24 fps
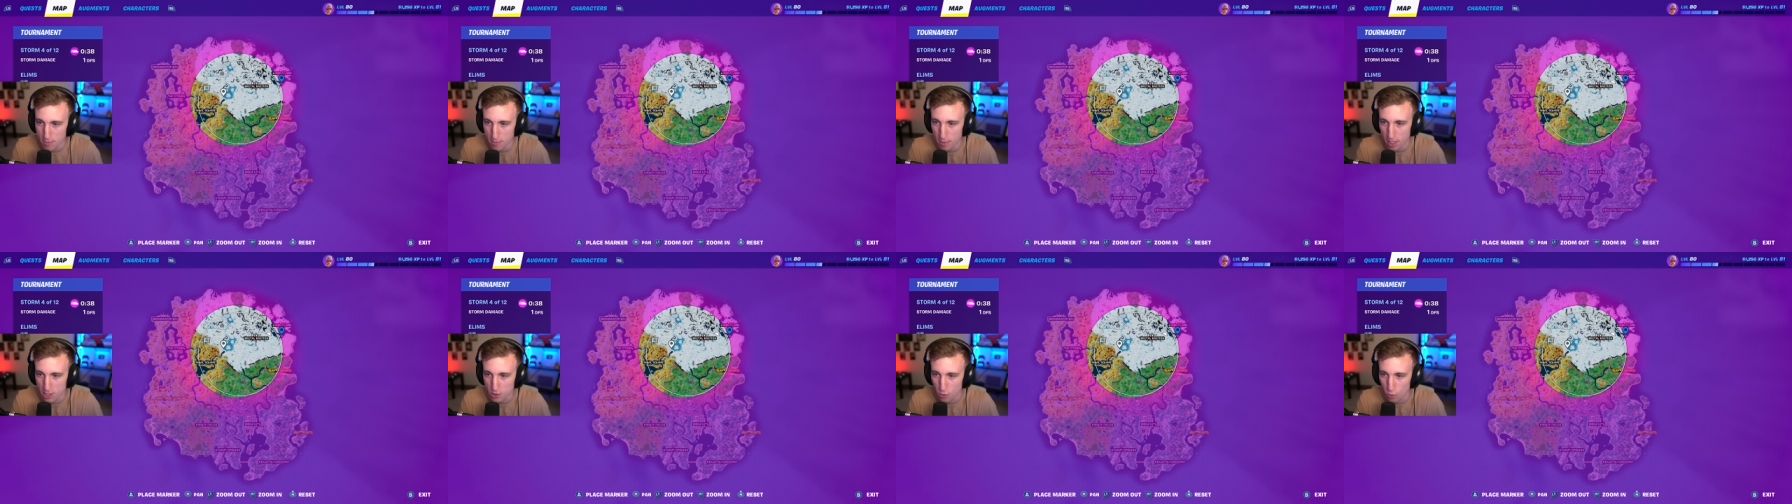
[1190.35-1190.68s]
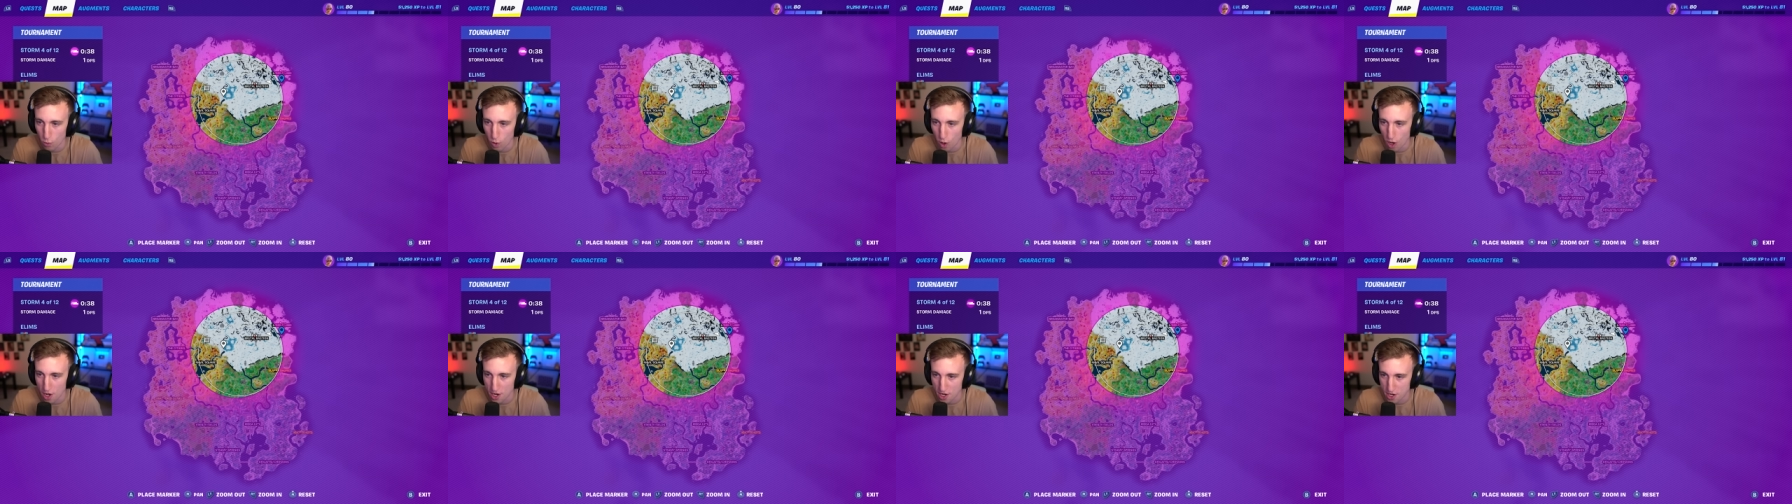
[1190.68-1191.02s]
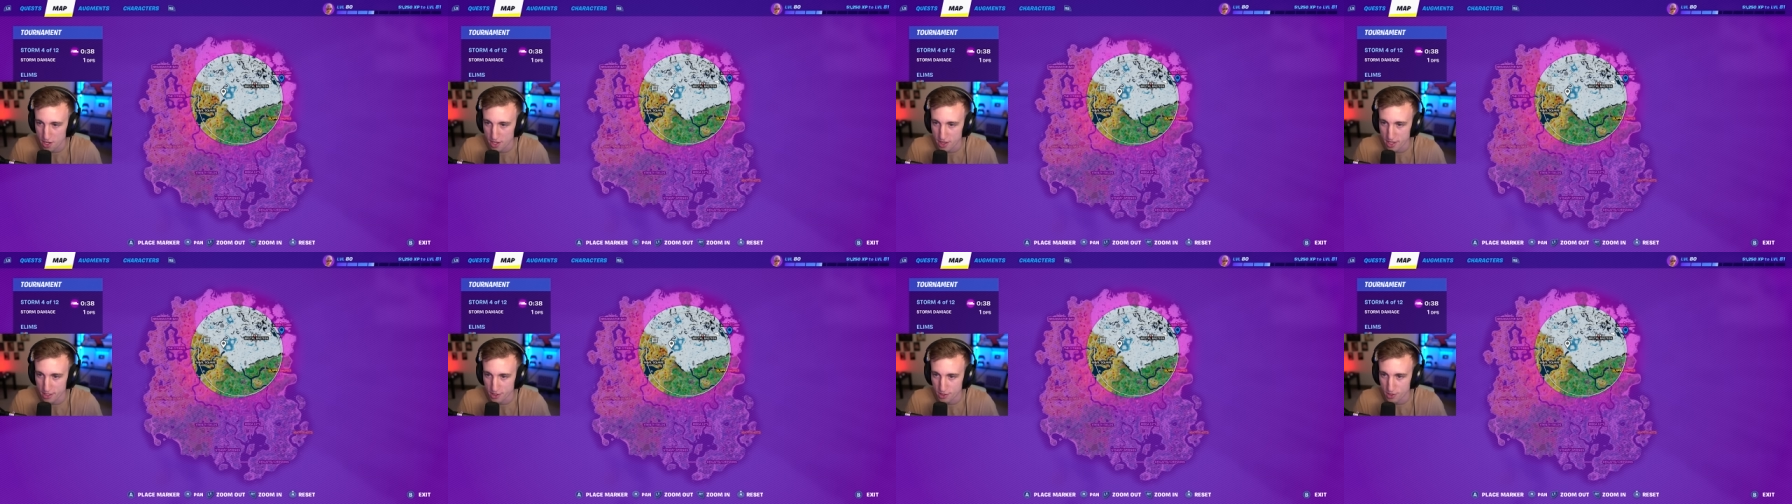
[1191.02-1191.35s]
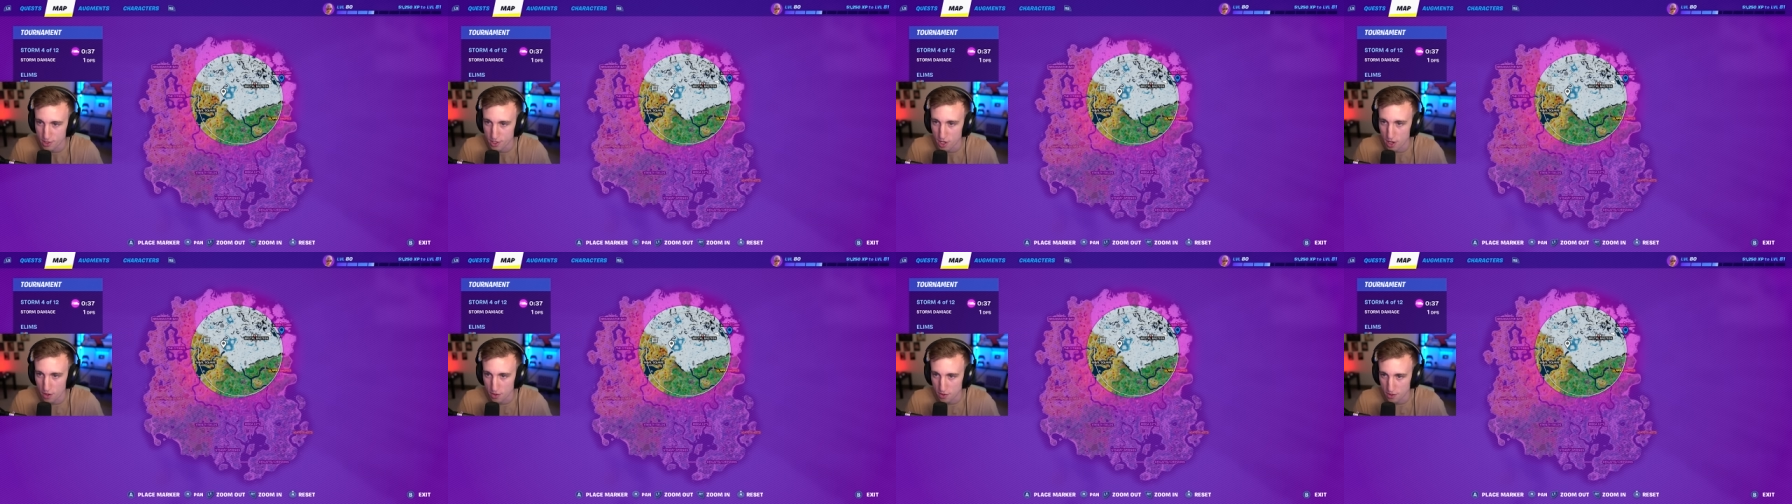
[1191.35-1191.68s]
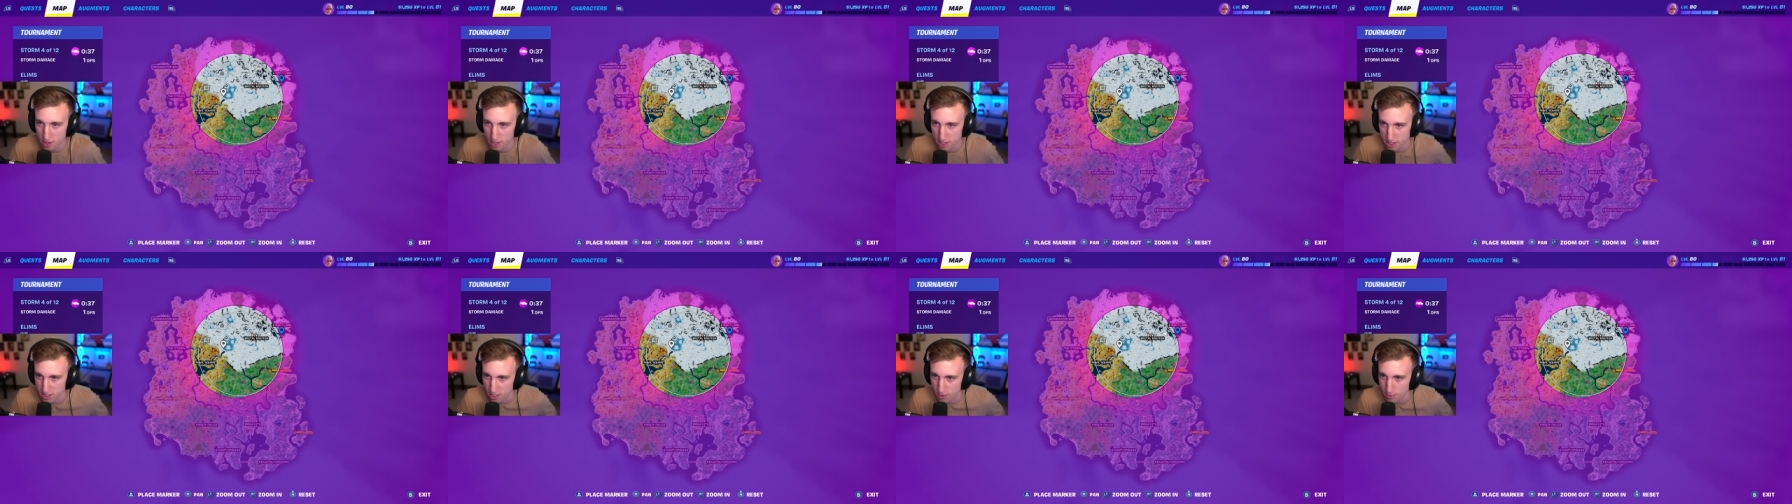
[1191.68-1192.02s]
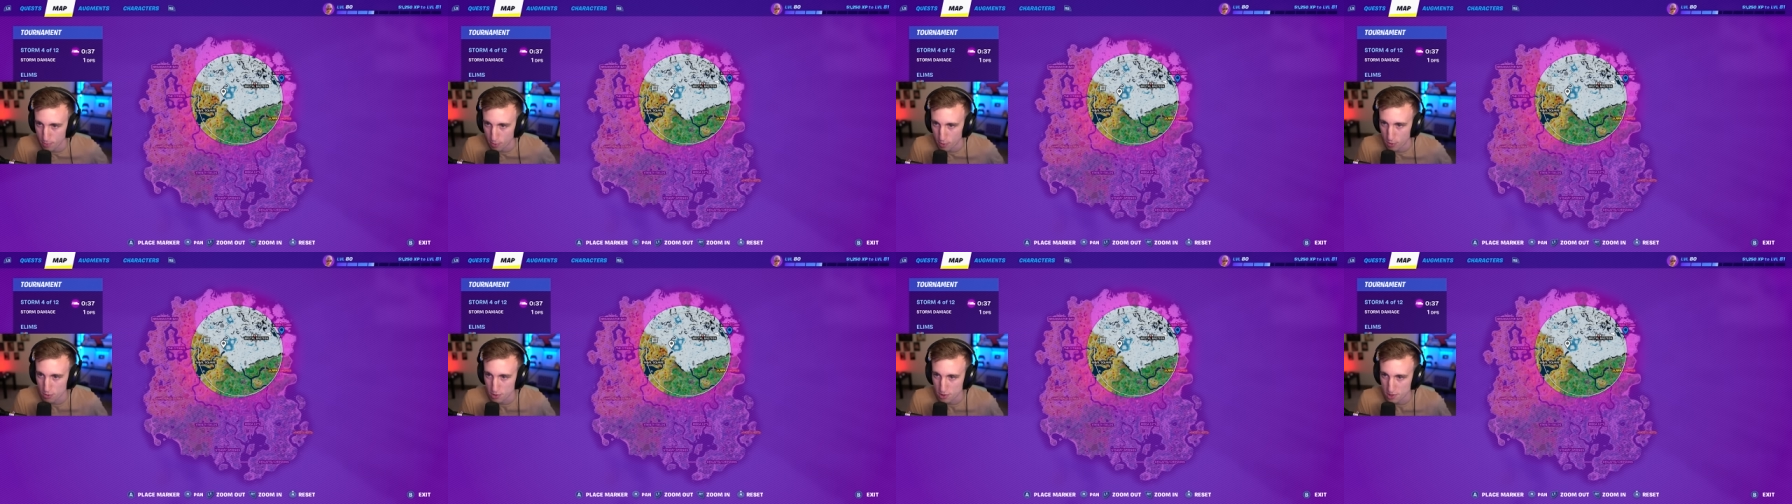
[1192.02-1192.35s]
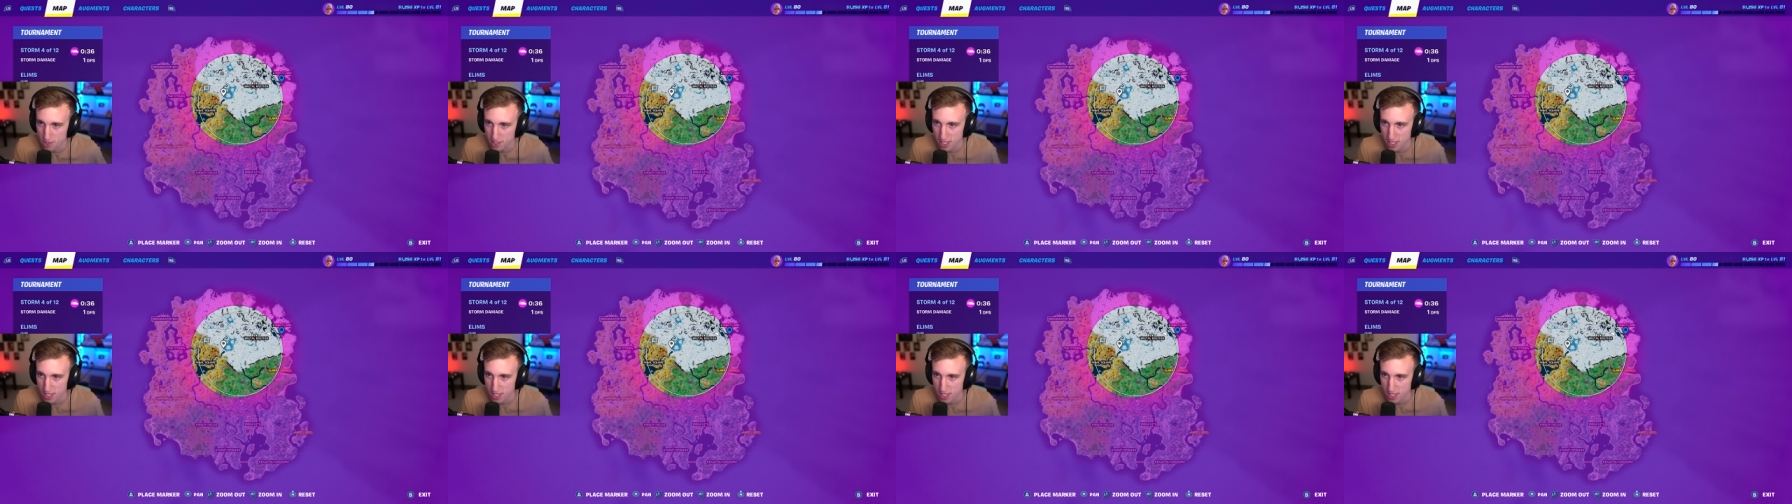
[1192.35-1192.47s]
much water in this zone unless it pulls